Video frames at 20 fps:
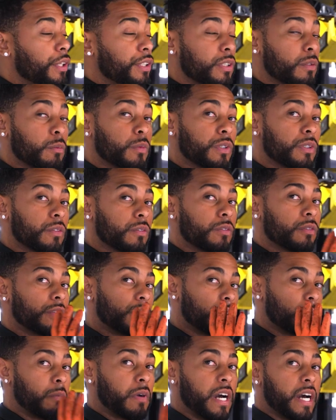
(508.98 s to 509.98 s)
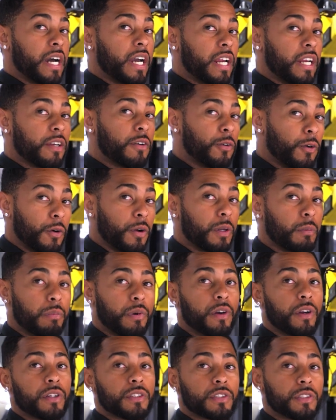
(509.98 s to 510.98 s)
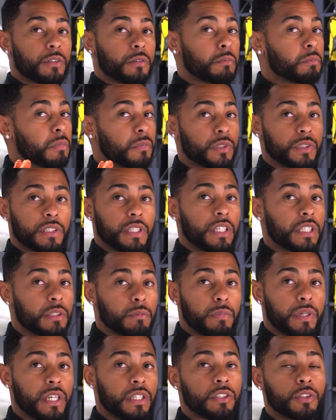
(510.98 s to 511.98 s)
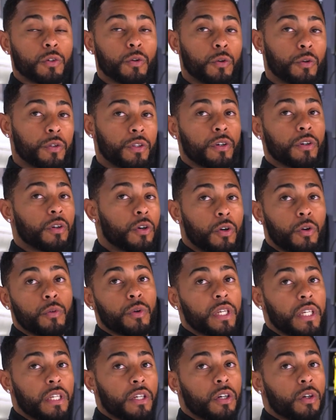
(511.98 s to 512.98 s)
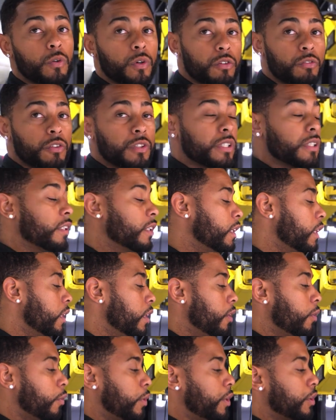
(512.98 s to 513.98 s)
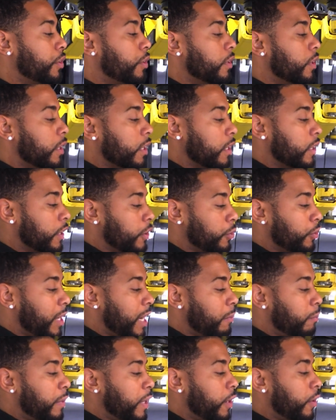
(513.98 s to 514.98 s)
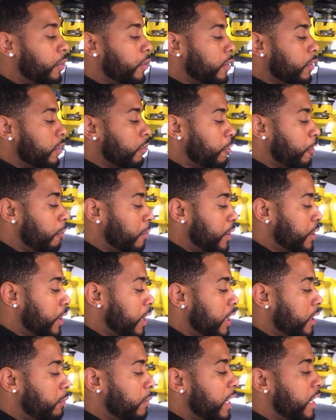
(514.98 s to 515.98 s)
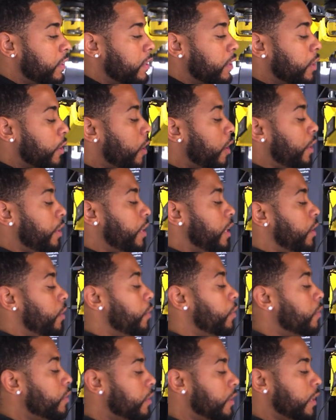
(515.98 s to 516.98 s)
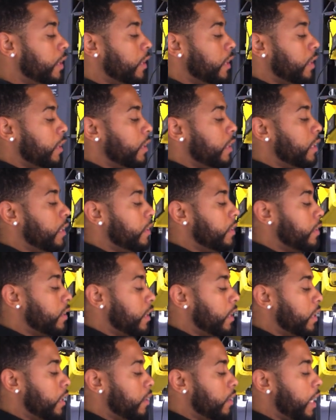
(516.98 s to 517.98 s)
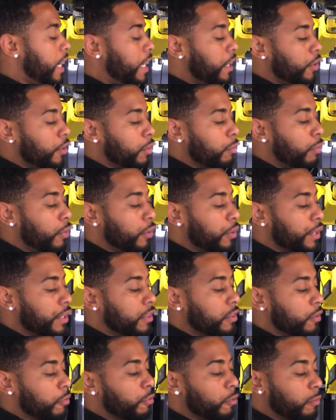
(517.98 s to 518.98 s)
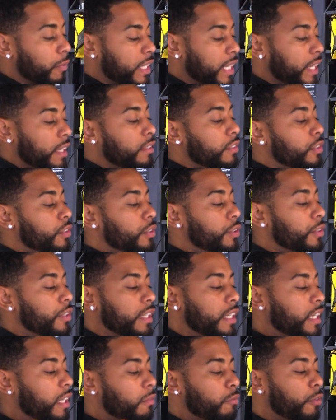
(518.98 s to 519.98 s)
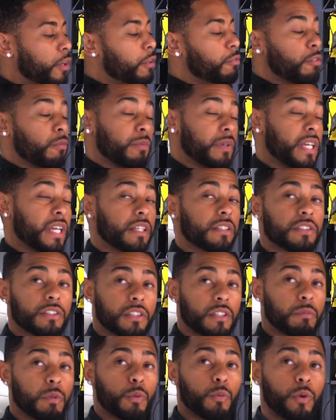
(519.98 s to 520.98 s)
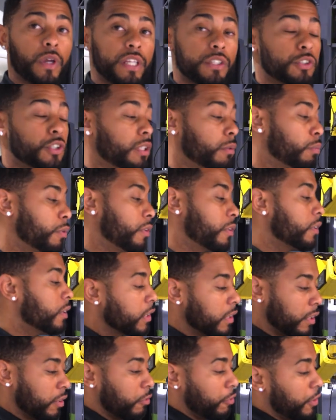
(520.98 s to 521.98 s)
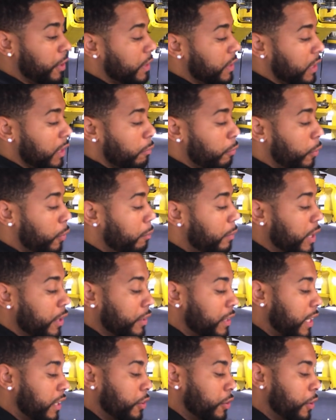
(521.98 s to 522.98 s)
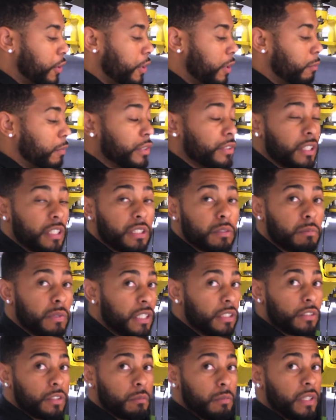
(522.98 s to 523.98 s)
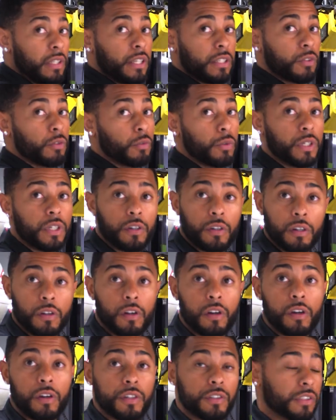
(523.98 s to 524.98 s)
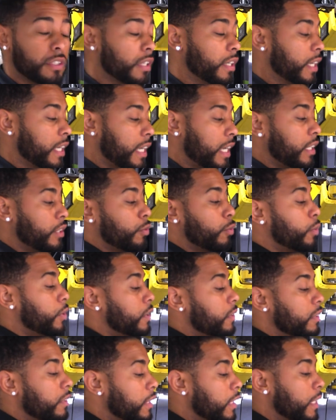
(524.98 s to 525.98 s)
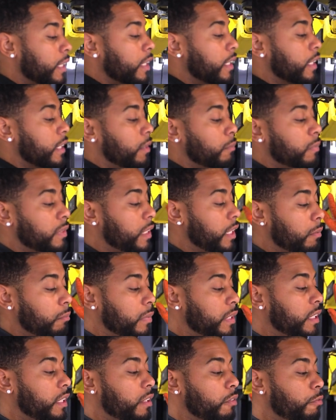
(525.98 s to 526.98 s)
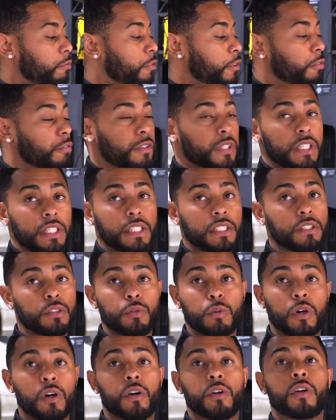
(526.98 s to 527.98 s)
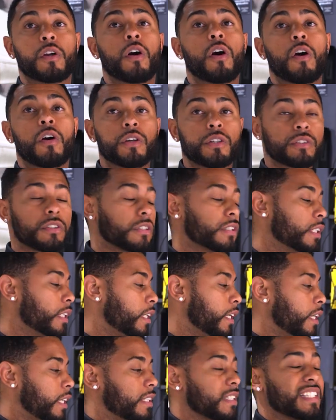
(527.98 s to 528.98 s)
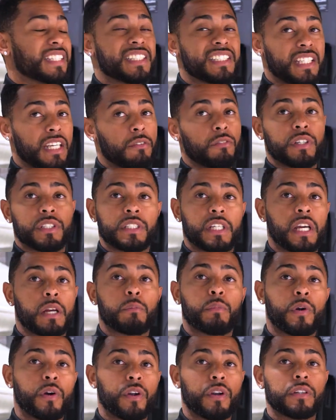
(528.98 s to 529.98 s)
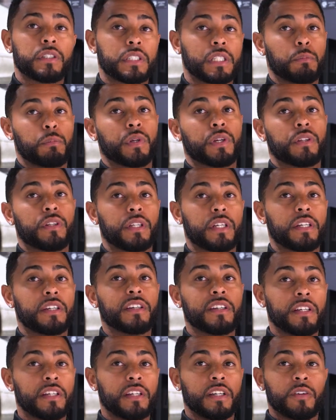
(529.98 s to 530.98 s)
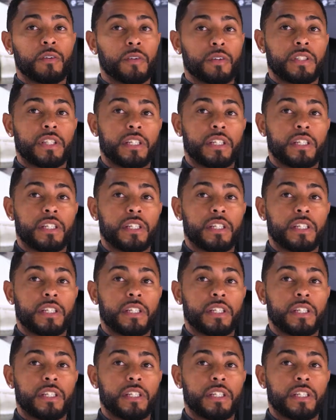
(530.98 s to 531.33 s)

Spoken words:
them with some high quality parts. So Mercedes-Benz or the OE equivalent, which the dry belt from Mercedes-Benz is Continental. These idler pulleys are from Gates, so you can get them right from Gates. It's going to be way cheaper. For an example, a belt tensioner at Mercedes-Benz could be like $300, and a Gates one could, say, be $50 to $100. And it's the same exact part. Typically, what